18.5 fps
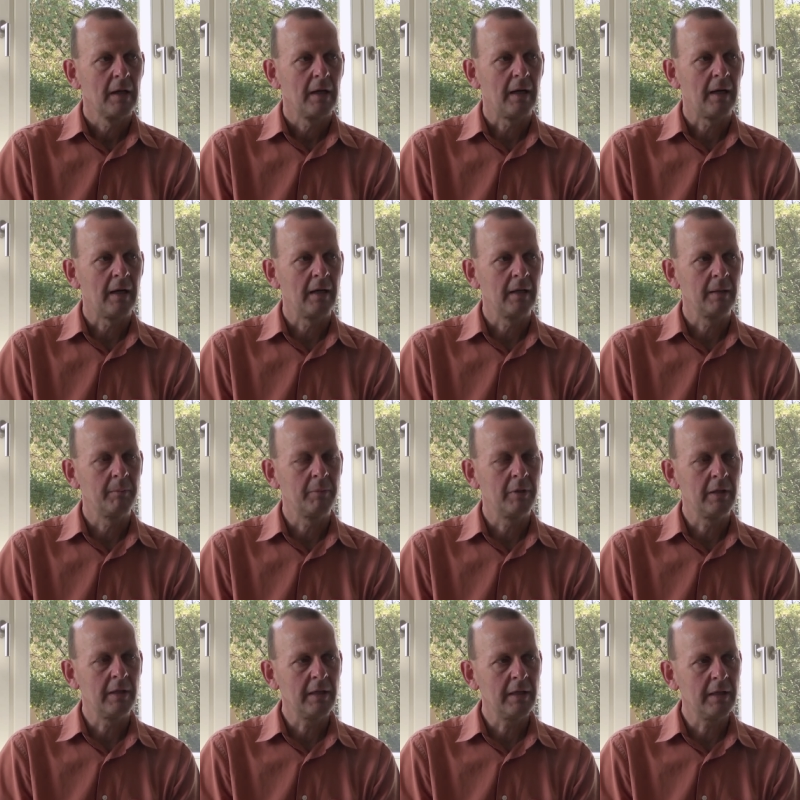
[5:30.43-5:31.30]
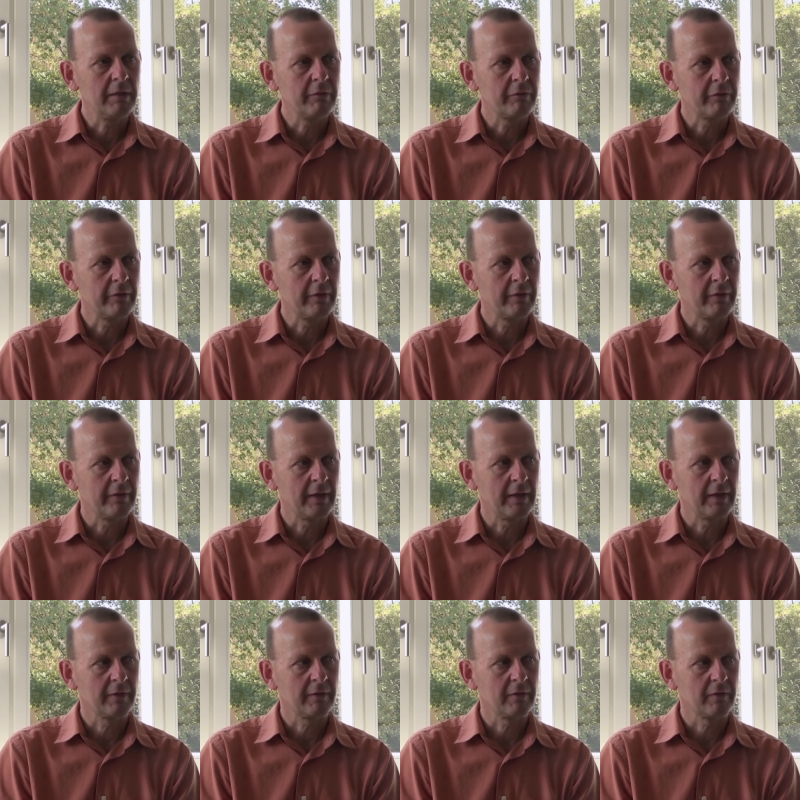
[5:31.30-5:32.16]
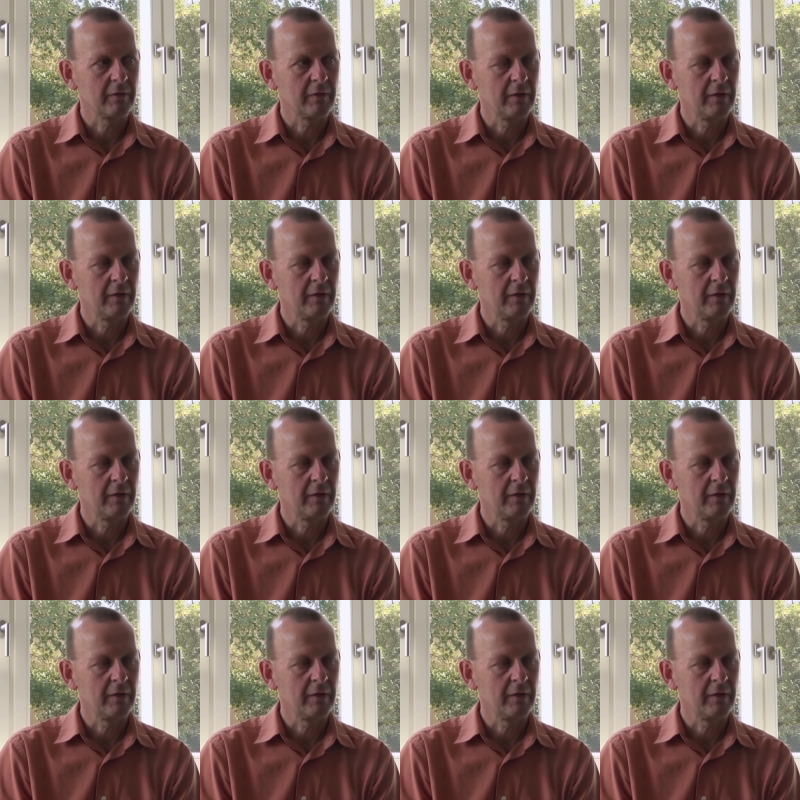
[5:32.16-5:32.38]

I believe that